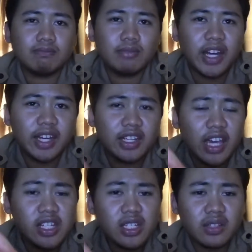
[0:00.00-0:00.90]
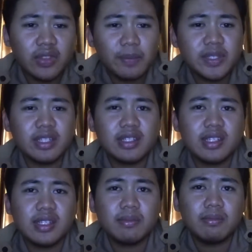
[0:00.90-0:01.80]
by the action of
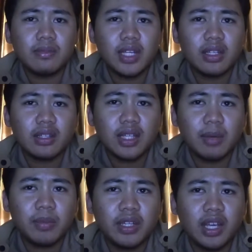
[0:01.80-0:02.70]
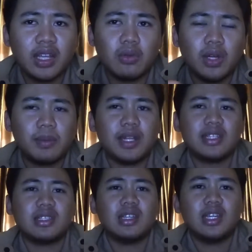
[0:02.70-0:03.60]
absenteeism that happen at the
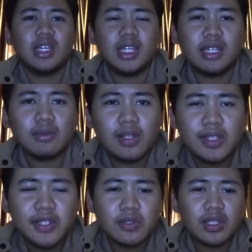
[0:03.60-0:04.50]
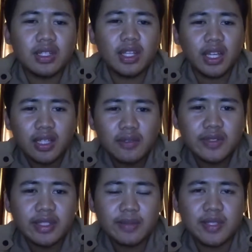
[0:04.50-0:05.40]
workplace, it will show the negative
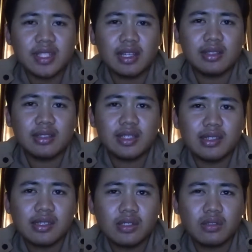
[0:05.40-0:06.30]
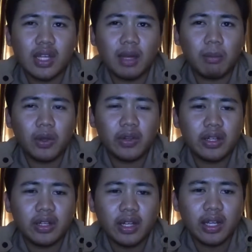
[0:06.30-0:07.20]
circumstances to the
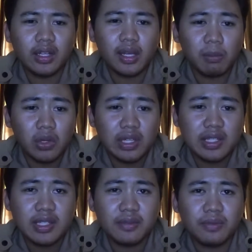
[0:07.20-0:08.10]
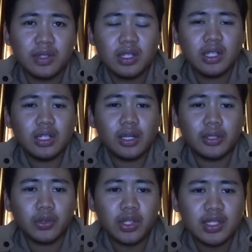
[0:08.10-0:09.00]
employer and the employee itself.
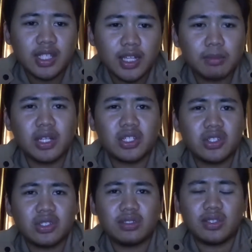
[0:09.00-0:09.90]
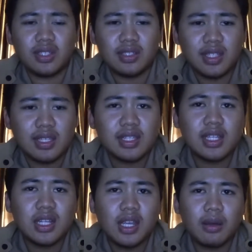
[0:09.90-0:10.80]
On 22nd March
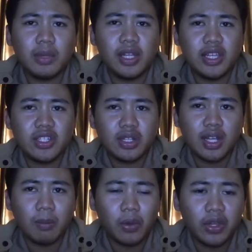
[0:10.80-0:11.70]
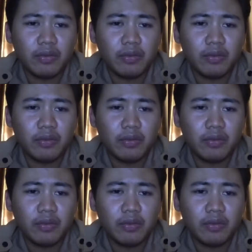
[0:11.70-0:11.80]
2016, a Malaysian Employee